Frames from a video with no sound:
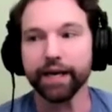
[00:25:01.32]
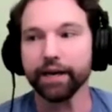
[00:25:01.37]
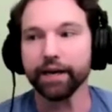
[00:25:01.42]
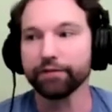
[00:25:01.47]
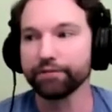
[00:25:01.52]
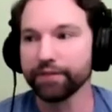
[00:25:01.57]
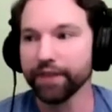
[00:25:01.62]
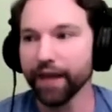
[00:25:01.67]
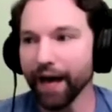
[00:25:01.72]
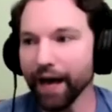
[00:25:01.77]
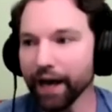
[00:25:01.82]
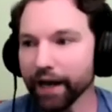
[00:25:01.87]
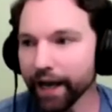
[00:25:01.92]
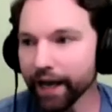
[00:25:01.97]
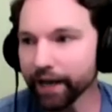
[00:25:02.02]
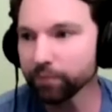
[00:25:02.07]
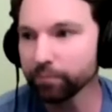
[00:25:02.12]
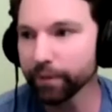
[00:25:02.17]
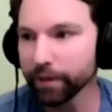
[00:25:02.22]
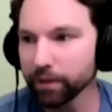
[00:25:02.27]
if that
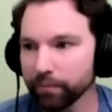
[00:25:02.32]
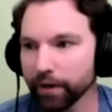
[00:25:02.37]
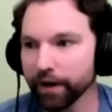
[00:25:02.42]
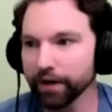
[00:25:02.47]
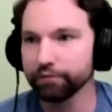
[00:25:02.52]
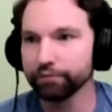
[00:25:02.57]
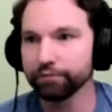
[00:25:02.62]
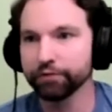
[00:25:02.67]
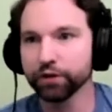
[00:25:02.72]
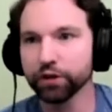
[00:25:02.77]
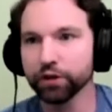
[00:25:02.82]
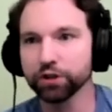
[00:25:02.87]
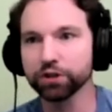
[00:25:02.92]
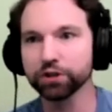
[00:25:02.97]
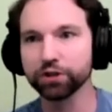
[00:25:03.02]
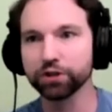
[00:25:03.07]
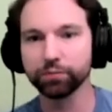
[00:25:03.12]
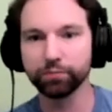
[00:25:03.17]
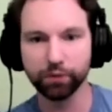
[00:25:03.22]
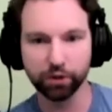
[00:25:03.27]
had been my
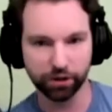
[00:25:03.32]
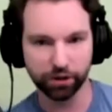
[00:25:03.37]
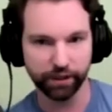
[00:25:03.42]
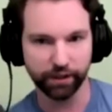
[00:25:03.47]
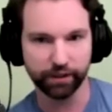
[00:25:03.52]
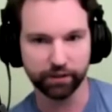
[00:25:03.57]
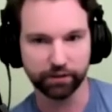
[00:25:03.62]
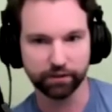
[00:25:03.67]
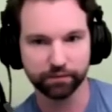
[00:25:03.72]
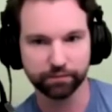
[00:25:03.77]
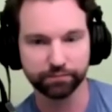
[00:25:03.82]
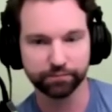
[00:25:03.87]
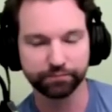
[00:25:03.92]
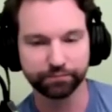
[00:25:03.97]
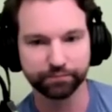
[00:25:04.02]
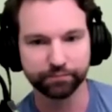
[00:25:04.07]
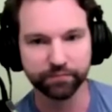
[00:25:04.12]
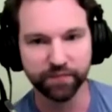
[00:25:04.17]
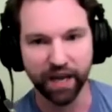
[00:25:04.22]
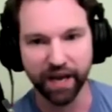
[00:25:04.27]
first booking
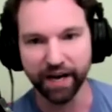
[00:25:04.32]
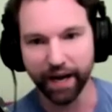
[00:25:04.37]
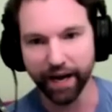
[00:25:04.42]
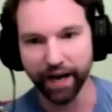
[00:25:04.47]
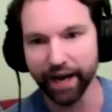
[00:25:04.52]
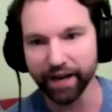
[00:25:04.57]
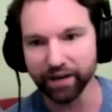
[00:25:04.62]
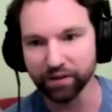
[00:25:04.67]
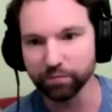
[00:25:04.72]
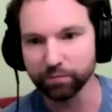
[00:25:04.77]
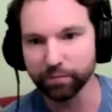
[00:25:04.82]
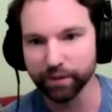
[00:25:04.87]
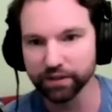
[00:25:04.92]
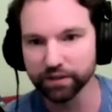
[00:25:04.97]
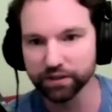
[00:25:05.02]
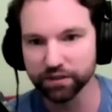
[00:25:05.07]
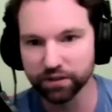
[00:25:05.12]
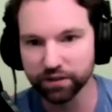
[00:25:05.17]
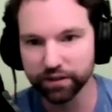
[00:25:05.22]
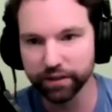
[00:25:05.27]
and I hadn't
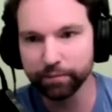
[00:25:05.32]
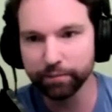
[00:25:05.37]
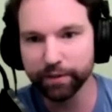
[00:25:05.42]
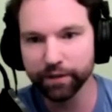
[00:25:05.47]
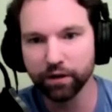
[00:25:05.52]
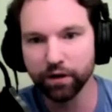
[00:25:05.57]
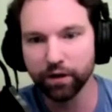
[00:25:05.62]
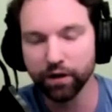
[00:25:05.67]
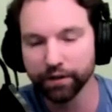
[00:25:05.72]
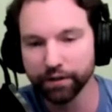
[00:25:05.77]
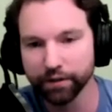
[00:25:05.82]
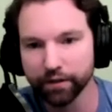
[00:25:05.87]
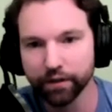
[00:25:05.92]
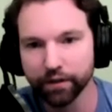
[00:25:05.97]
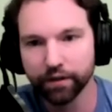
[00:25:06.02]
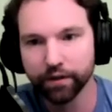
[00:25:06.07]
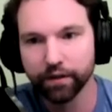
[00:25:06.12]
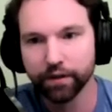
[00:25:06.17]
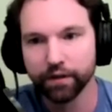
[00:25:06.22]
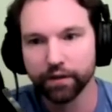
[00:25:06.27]
been sleeping on,
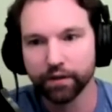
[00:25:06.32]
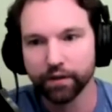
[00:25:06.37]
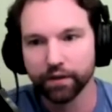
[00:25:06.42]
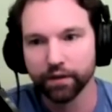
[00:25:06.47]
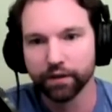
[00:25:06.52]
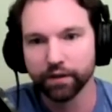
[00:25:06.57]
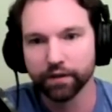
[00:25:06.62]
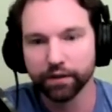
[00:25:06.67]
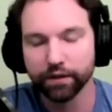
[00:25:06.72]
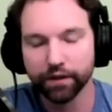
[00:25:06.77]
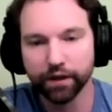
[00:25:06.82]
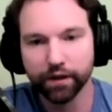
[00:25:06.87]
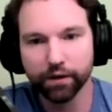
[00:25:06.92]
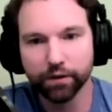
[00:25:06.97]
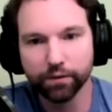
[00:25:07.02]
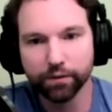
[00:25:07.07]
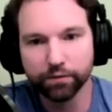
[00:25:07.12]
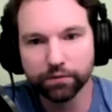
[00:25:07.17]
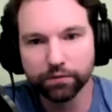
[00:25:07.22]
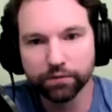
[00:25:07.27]
you
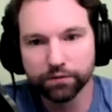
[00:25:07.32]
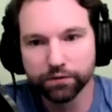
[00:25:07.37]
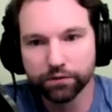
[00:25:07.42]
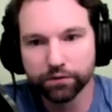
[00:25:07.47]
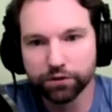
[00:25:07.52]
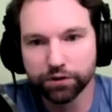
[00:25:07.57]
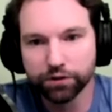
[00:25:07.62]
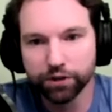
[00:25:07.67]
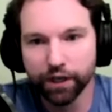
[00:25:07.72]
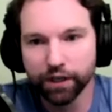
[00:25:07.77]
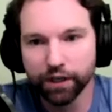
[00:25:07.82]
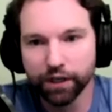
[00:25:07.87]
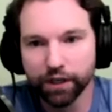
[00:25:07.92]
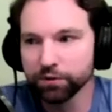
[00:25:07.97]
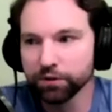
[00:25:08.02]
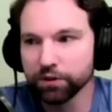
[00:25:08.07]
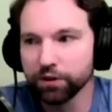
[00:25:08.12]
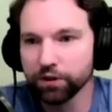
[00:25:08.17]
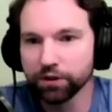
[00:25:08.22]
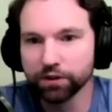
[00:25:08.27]
know,
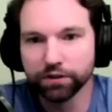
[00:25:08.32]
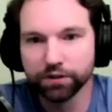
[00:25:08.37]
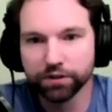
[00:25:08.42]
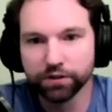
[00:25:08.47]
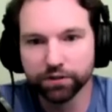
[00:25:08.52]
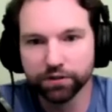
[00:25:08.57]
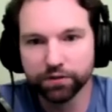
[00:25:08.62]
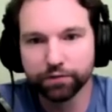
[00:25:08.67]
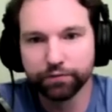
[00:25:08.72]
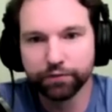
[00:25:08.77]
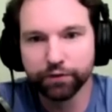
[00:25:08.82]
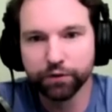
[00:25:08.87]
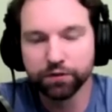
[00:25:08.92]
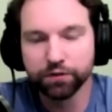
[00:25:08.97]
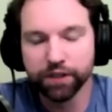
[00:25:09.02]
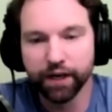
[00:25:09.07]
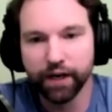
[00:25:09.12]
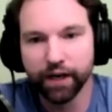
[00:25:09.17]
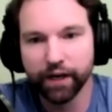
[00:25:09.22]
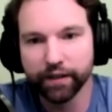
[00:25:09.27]
Joshua Hooks's
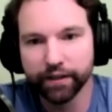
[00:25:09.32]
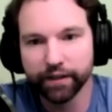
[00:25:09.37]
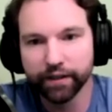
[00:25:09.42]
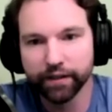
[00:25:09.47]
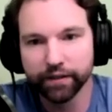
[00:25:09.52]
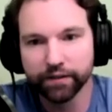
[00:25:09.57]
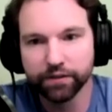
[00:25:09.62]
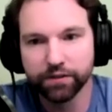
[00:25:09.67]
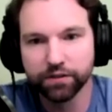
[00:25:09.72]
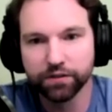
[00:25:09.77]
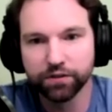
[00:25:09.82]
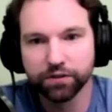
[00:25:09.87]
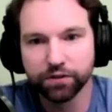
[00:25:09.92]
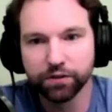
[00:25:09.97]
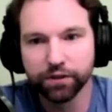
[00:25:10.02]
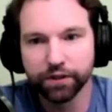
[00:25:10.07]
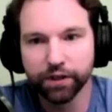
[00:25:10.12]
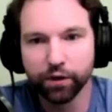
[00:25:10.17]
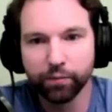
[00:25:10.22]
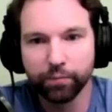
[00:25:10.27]
futon in his right.
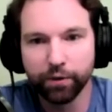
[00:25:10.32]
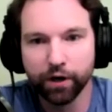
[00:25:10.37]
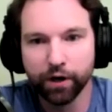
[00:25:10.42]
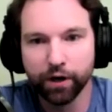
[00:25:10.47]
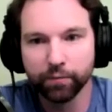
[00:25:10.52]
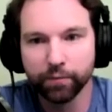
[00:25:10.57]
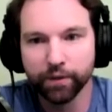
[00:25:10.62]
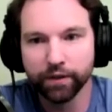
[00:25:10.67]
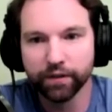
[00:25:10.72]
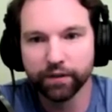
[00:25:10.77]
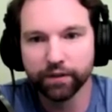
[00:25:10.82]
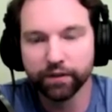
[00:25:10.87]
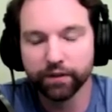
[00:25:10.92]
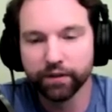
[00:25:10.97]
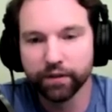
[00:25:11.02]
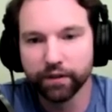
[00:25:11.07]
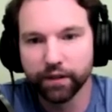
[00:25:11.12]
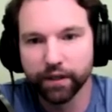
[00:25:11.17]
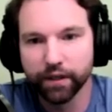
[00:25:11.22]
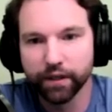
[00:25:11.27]
studio apartment
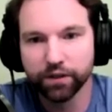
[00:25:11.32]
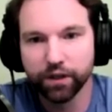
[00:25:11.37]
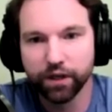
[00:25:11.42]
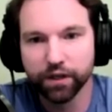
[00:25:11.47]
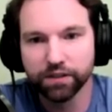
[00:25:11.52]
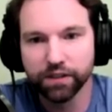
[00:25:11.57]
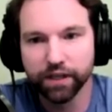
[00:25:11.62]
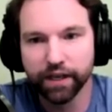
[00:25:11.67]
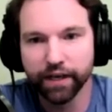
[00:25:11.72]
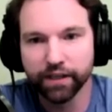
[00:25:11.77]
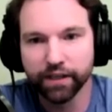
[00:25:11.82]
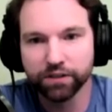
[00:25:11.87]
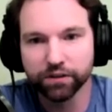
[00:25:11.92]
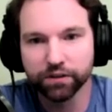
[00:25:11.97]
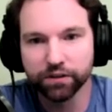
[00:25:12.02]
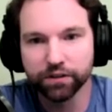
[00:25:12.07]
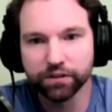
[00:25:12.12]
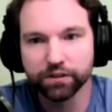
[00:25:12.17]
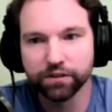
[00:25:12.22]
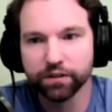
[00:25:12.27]
in Los
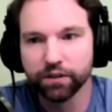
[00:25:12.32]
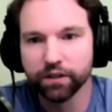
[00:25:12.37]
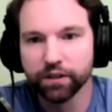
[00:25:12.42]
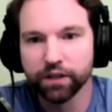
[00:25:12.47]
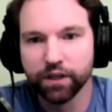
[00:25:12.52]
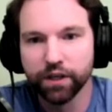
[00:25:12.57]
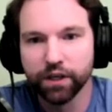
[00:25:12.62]
Angeles.